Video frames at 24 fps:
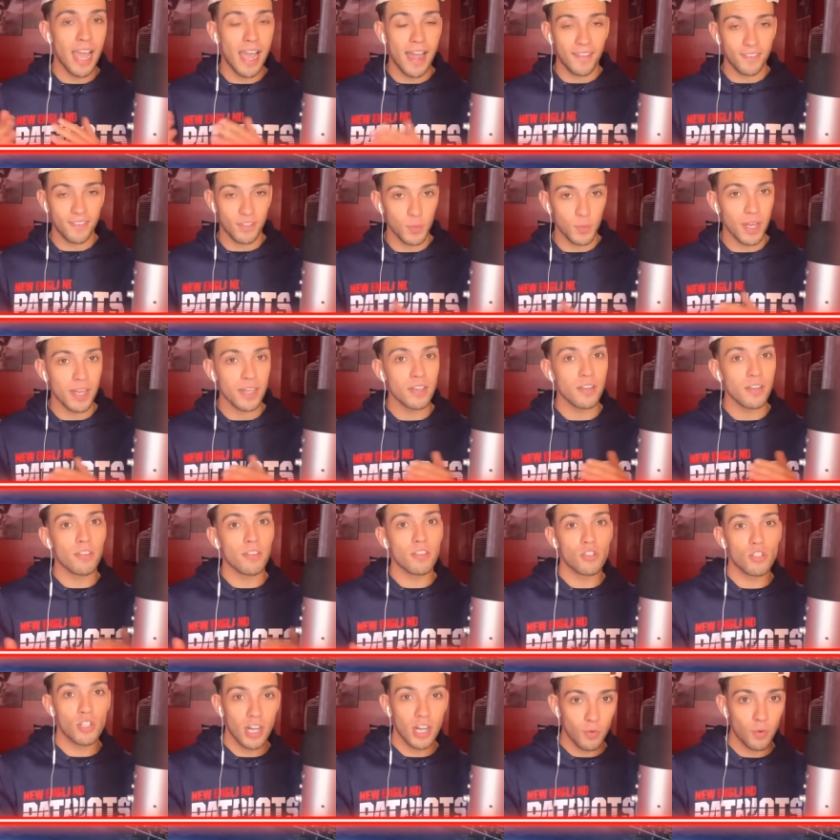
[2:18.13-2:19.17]
After we get into the
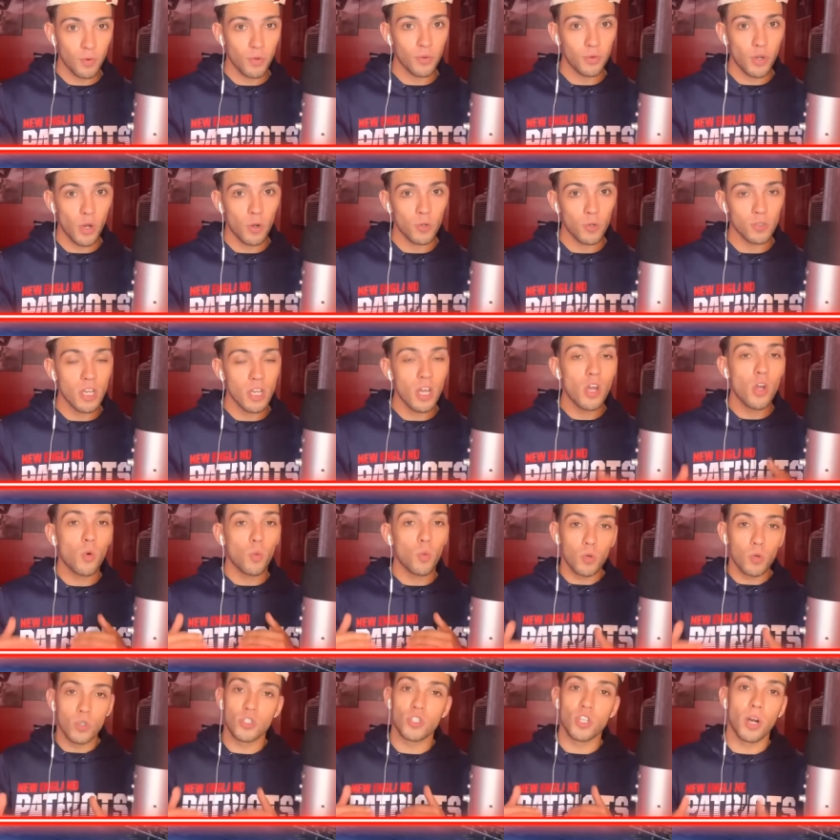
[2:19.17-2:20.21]
general notes,
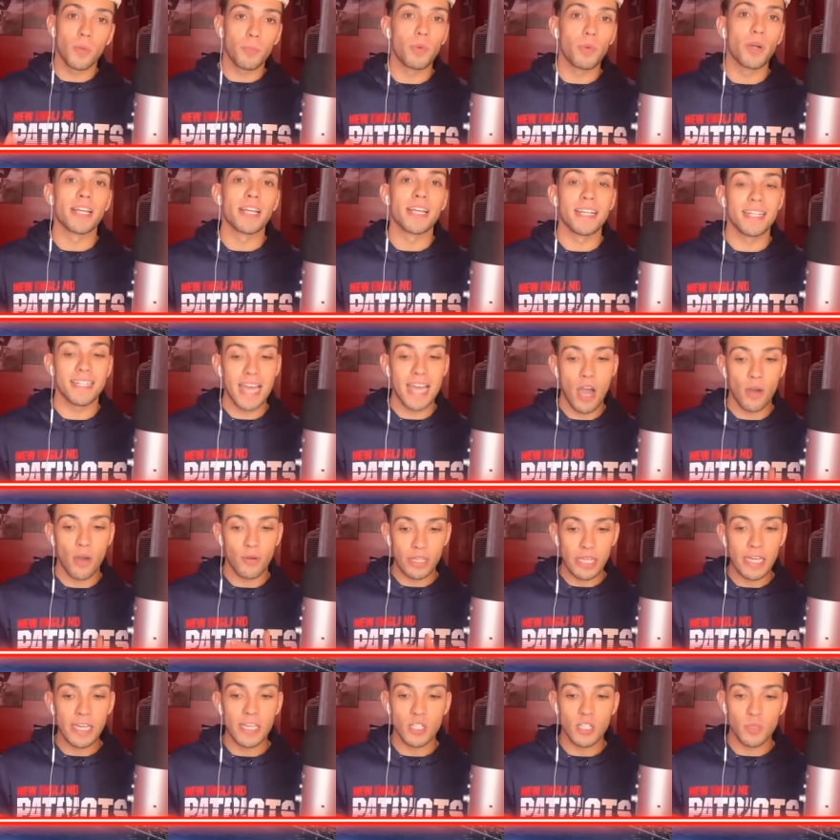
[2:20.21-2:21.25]
we'll start breaking down
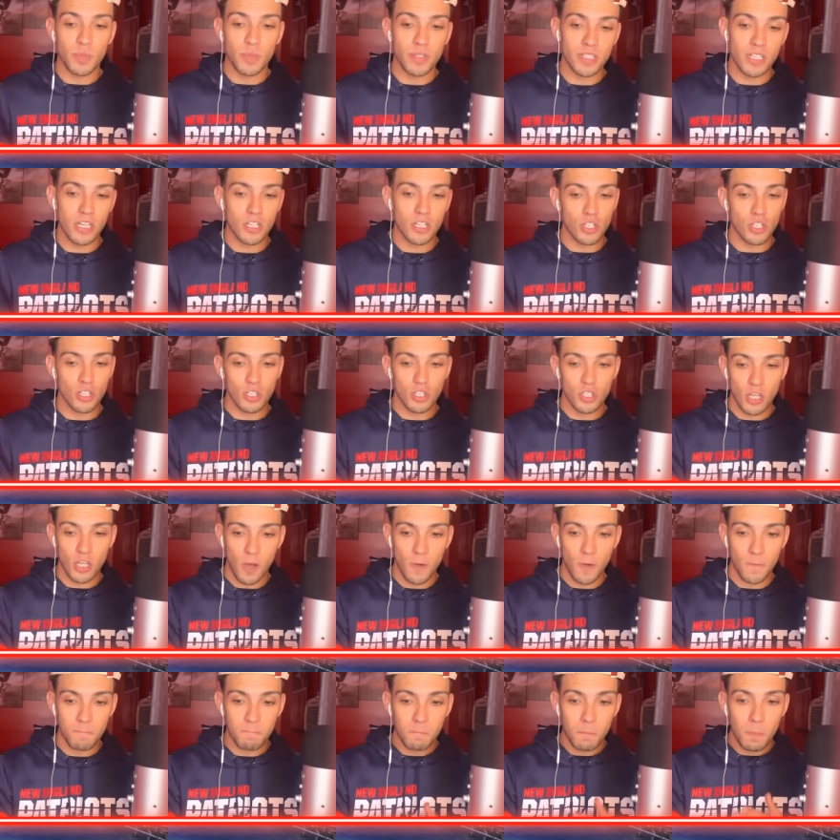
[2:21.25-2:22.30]
each position.
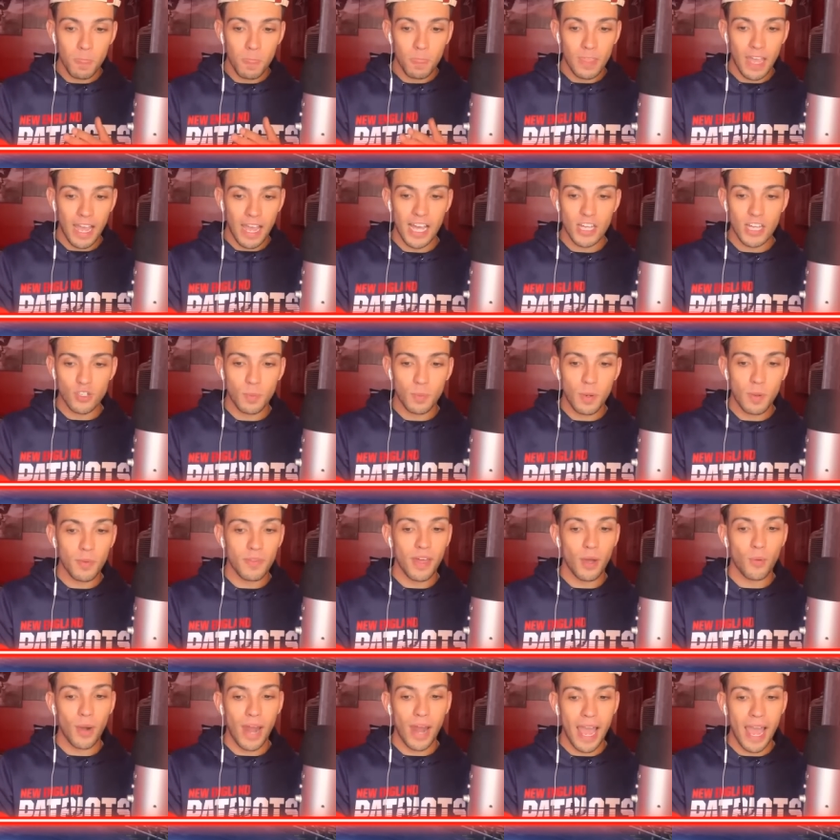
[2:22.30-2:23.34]
So as for people
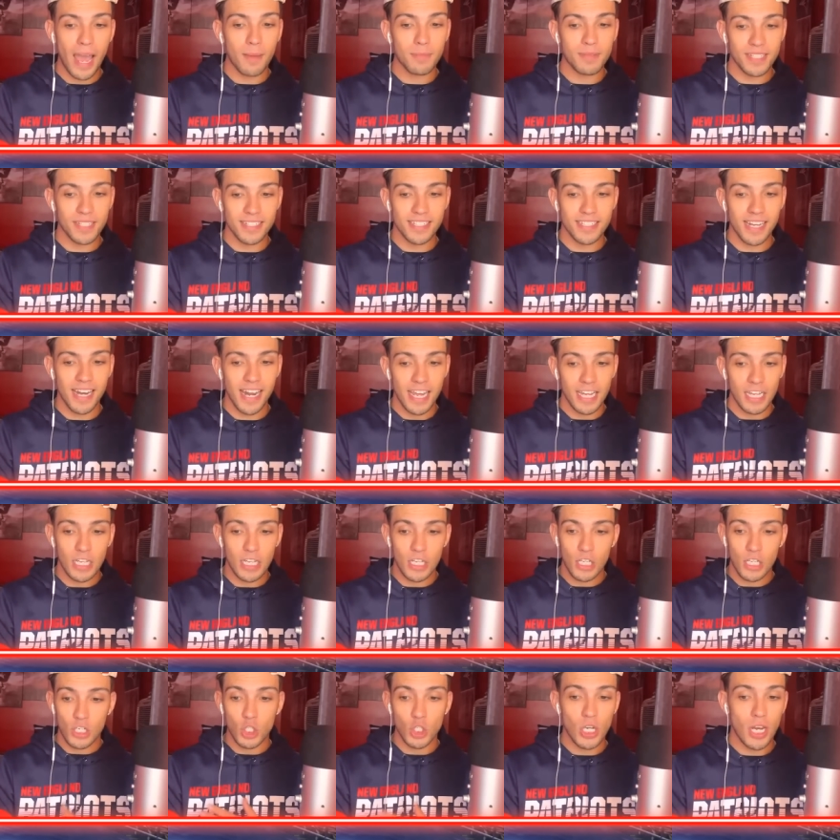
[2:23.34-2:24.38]
that were absent today,
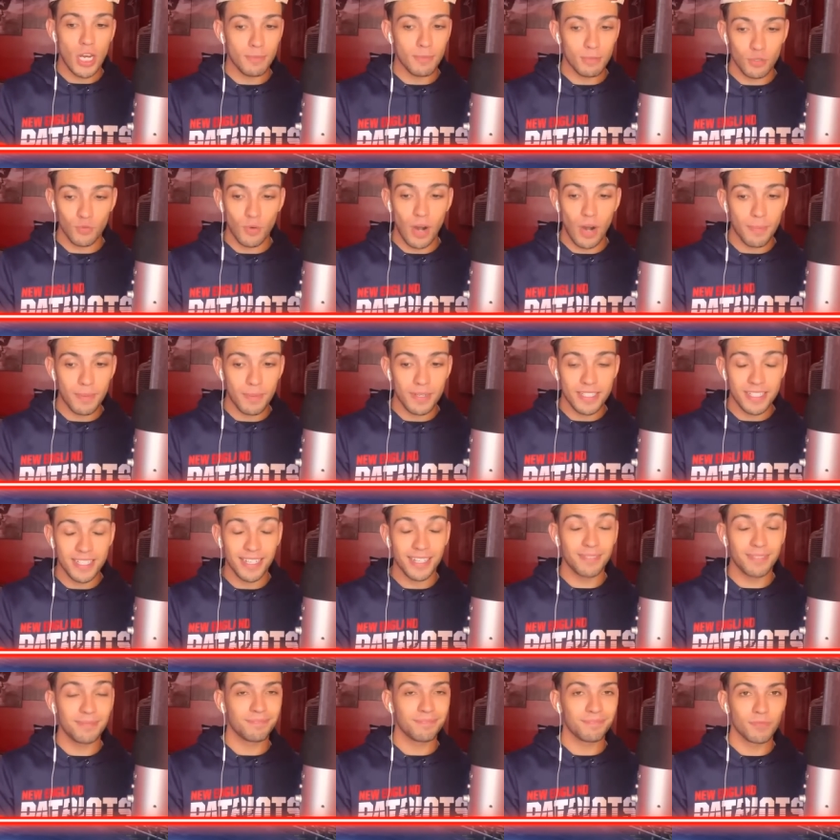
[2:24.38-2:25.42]
James
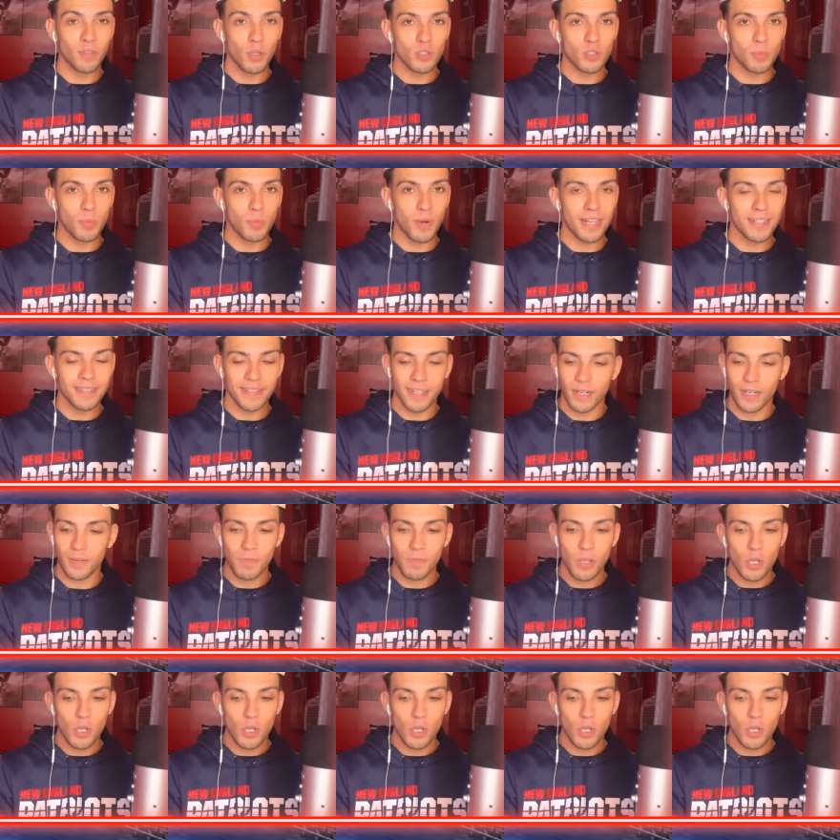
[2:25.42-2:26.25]
Robinson, no surprise there.